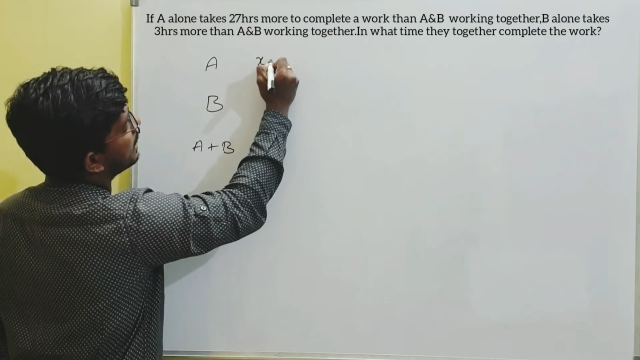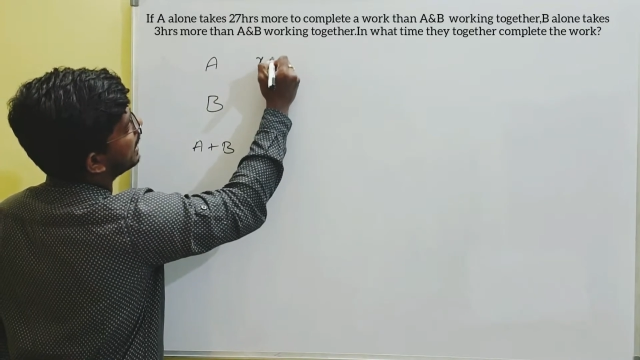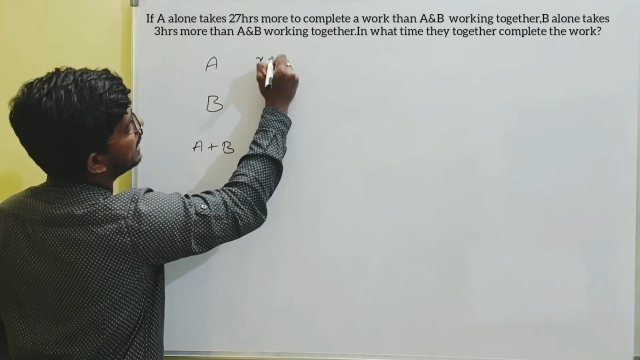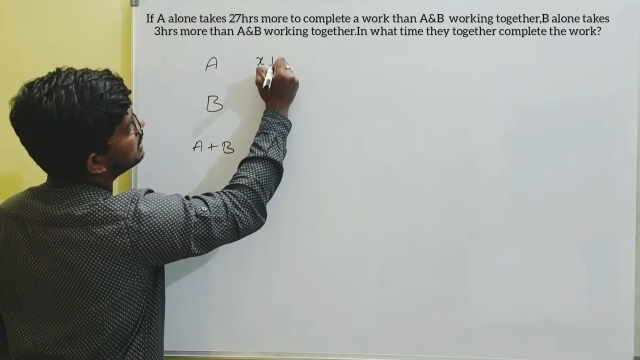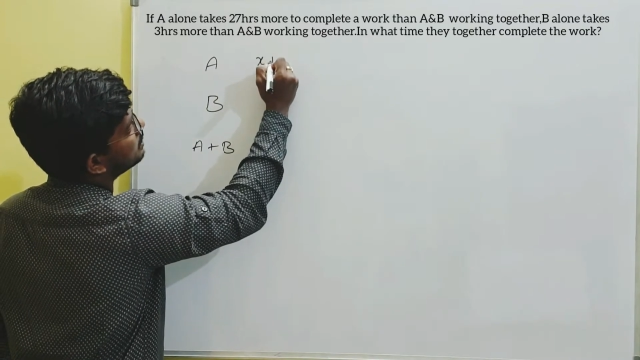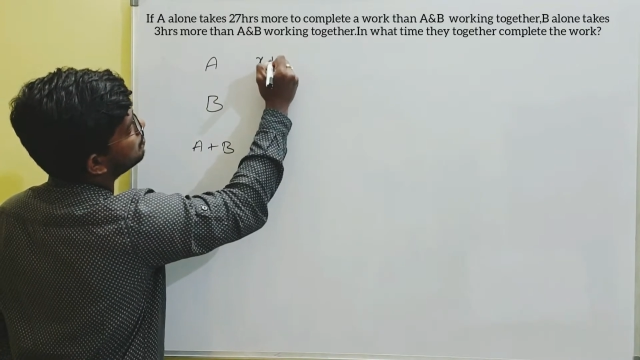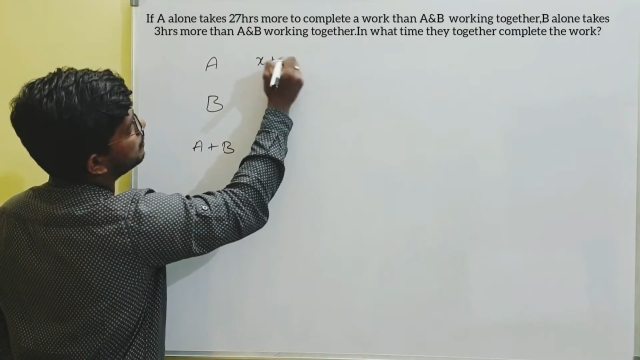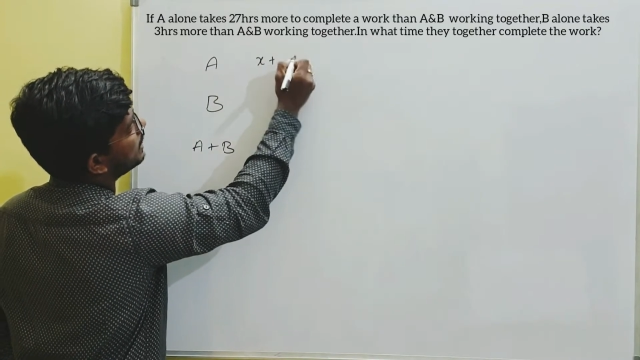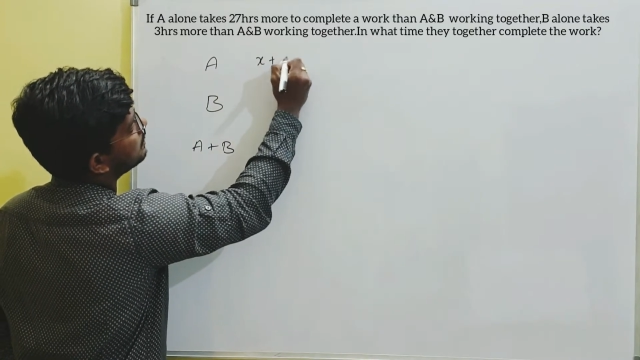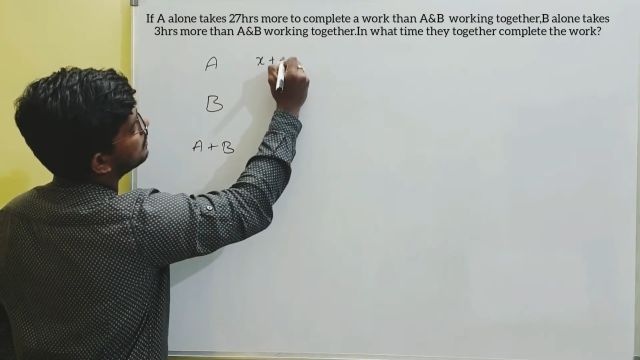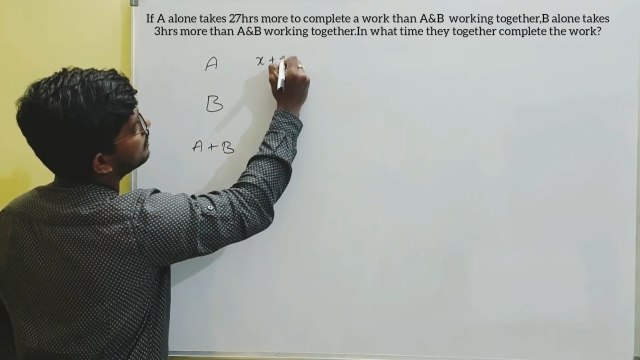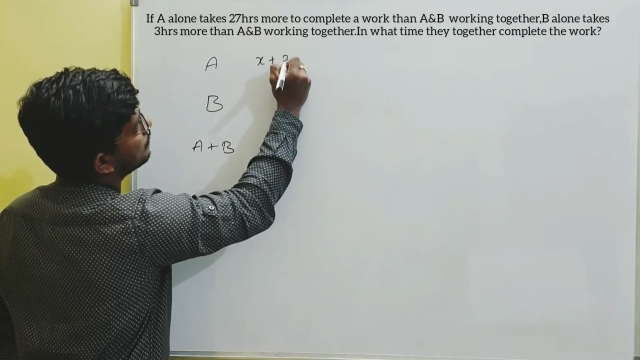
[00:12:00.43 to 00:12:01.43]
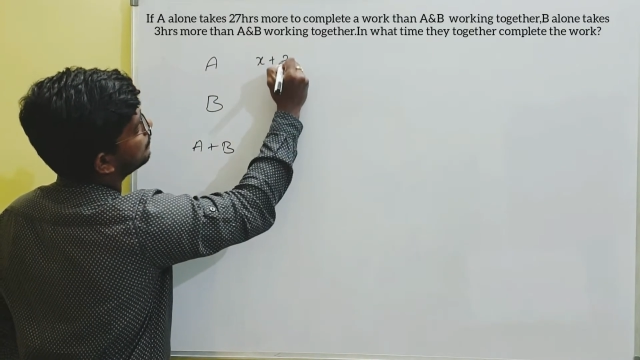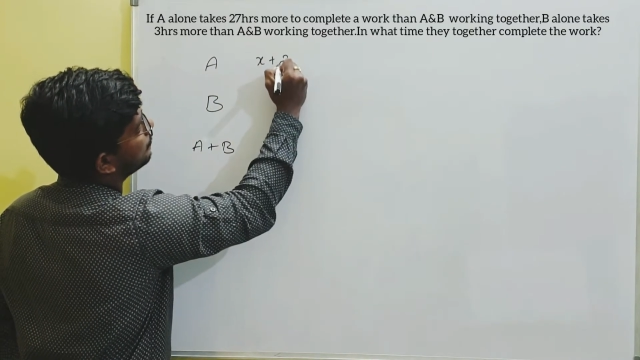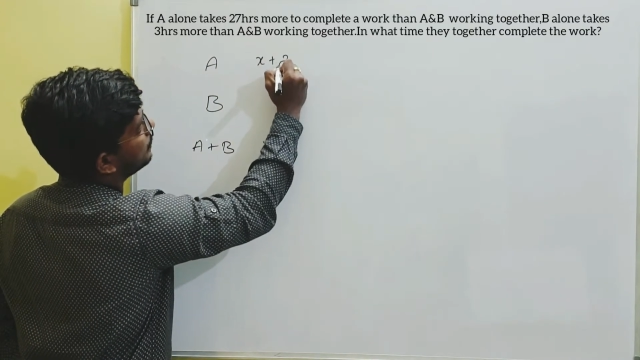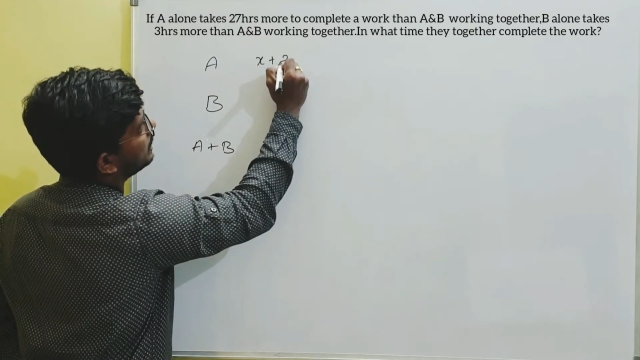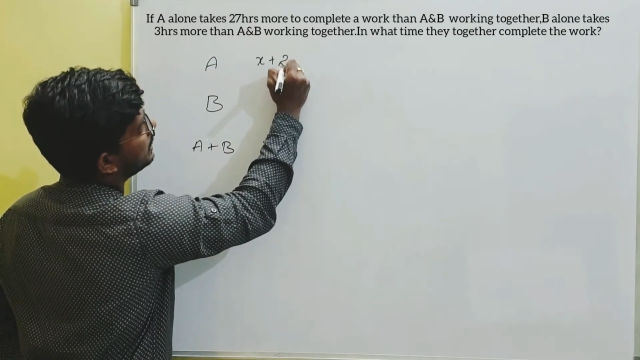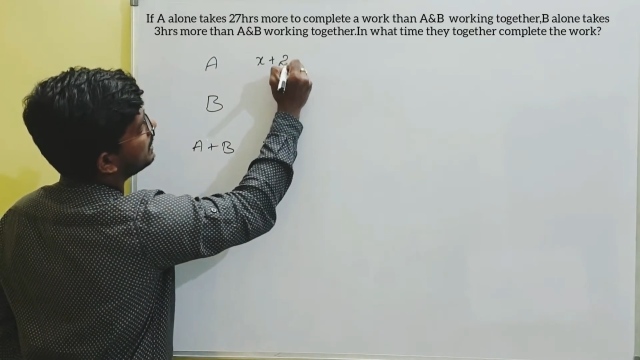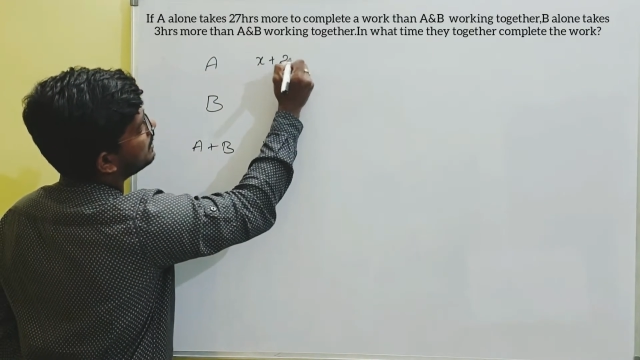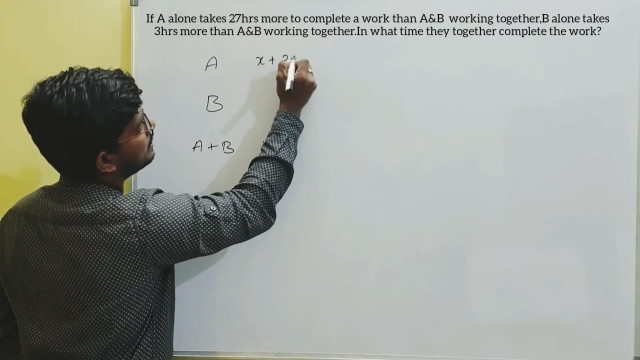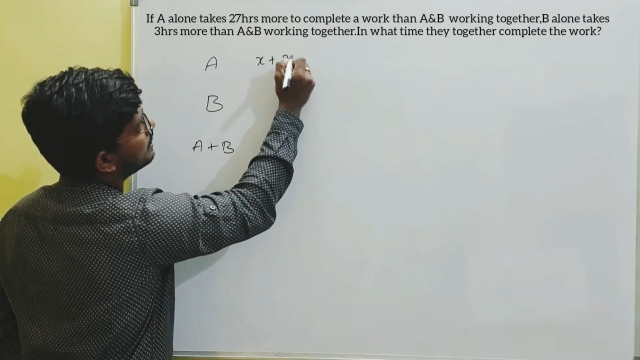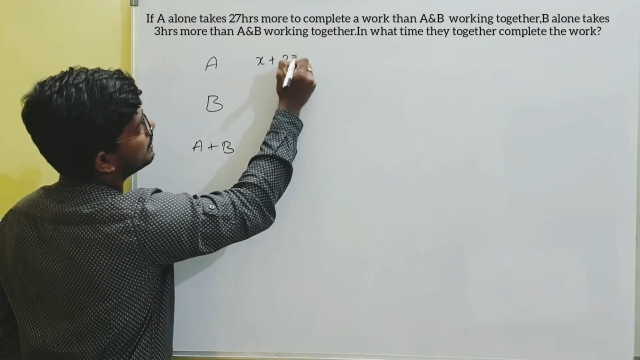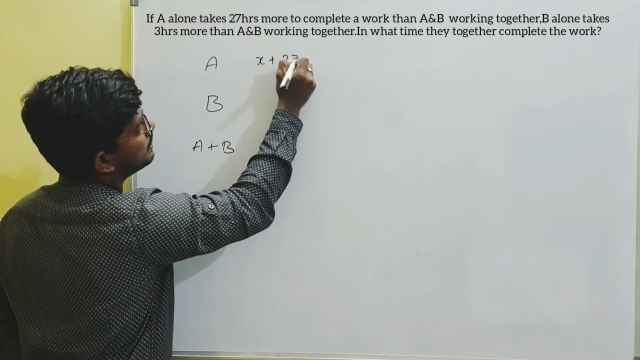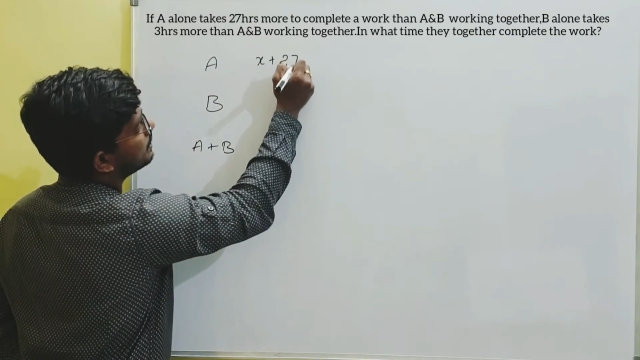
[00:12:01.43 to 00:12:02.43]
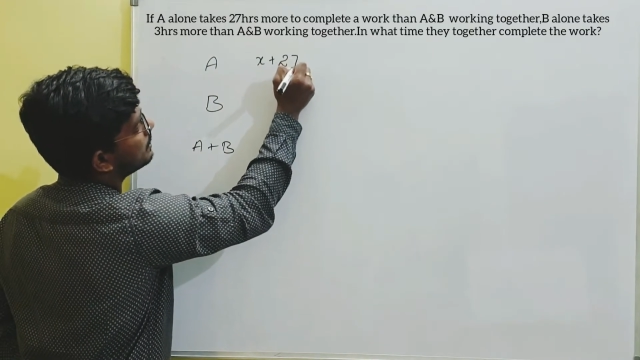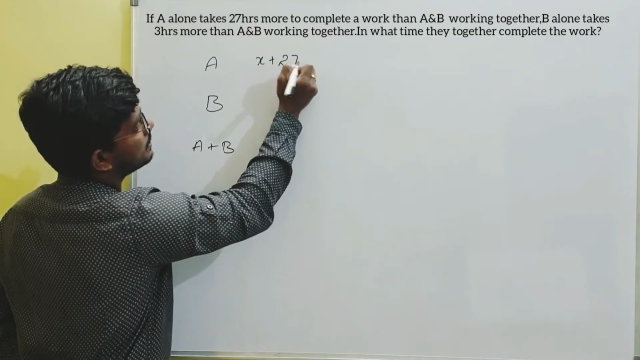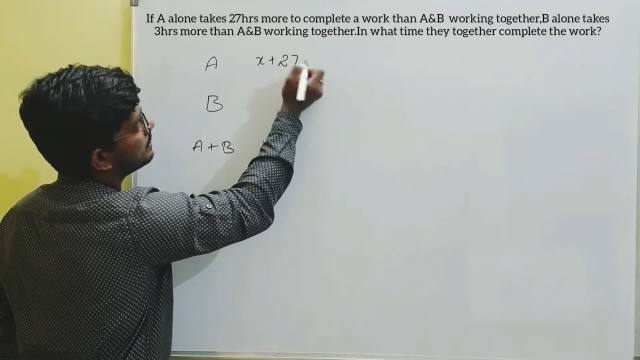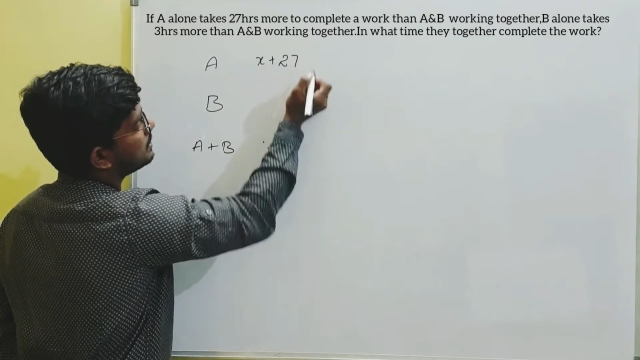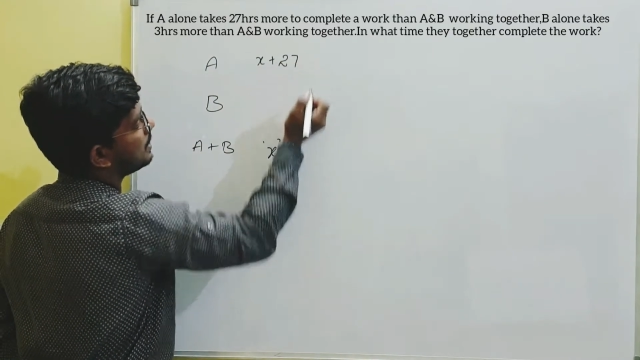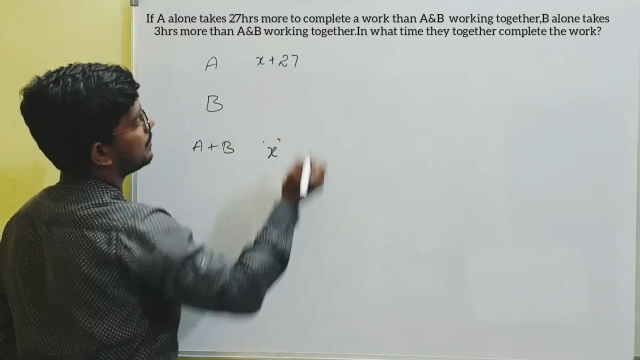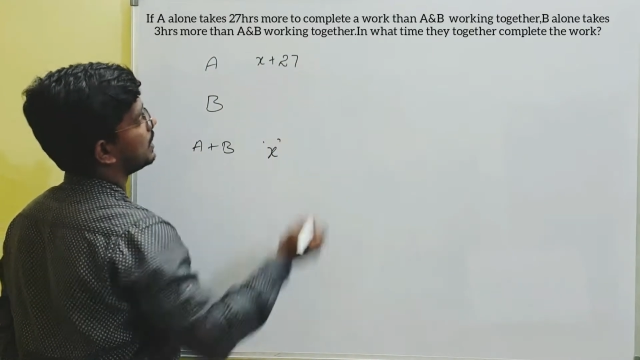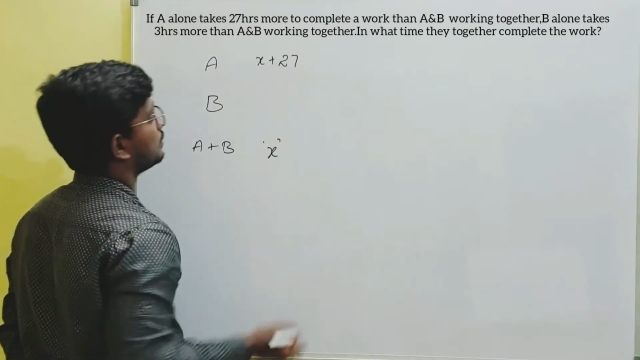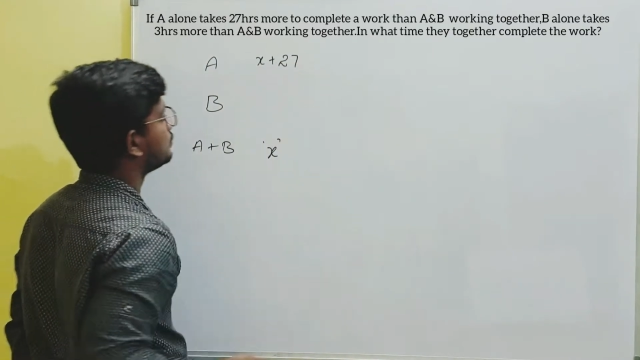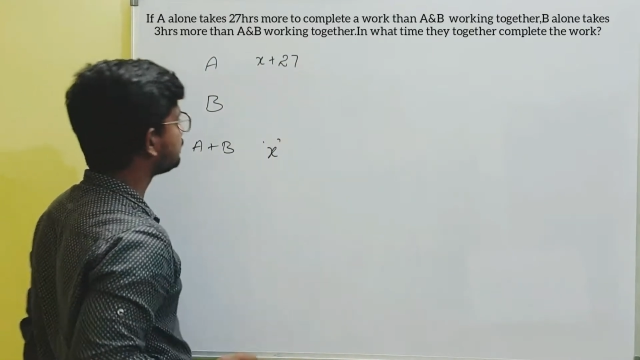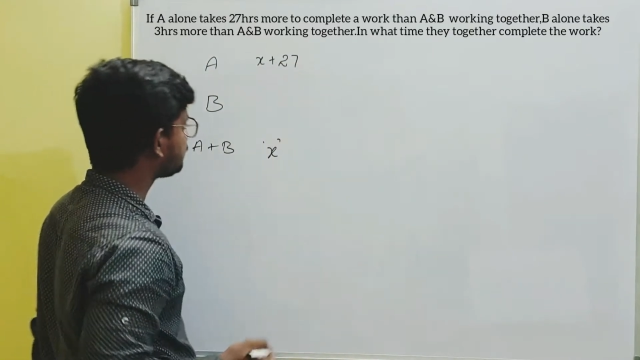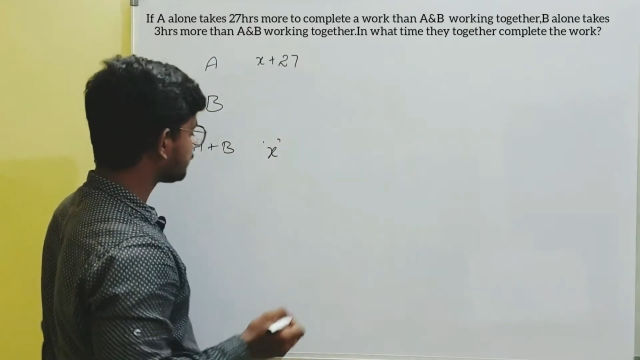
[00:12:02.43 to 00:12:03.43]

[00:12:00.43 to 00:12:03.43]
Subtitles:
X plus 27.